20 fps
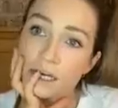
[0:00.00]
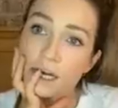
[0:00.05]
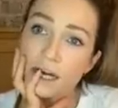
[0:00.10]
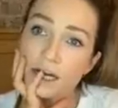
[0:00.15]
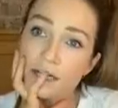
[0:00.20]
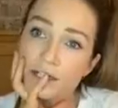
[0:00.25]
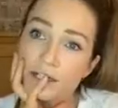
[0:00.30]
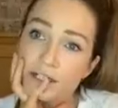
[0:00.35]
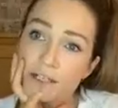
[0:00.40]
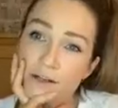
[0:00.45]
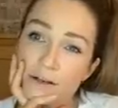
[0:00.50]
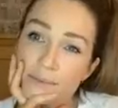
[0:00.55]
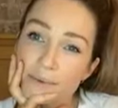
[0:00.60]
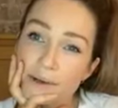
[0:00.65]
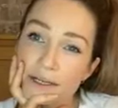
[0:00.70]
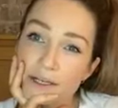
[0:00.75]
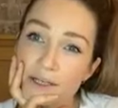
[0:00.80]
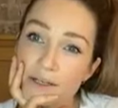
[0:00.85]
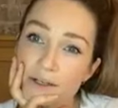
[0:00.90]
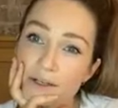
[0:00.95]
I don't know about
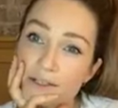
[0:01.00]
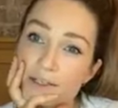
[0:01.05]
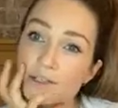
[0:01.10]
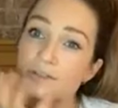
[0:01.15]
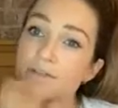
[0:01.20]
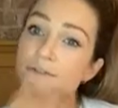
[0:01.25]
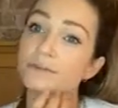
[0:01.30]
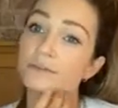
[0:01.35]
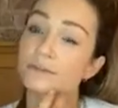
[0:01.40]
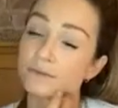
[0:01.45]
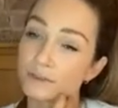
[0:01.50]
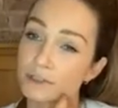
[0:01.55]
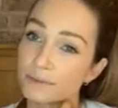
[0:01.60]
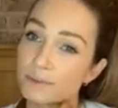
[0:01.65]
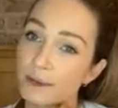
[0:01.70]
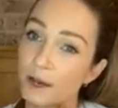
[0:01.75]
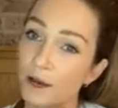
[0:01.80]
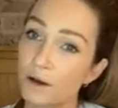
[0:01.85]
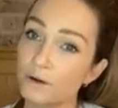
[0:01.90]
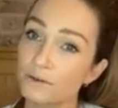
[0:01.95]
you because you're obviously a
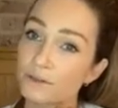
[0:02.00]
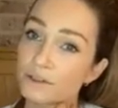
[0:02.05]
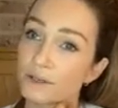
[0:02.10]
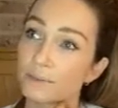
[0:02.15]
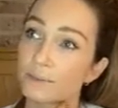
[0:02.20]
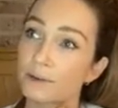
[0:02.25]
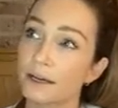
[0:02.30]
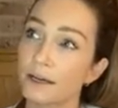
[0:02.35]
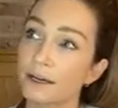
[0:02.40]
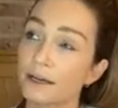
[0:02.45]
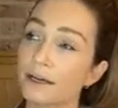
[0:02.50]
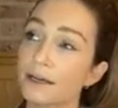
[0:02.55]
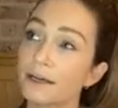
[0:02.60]
bit older, but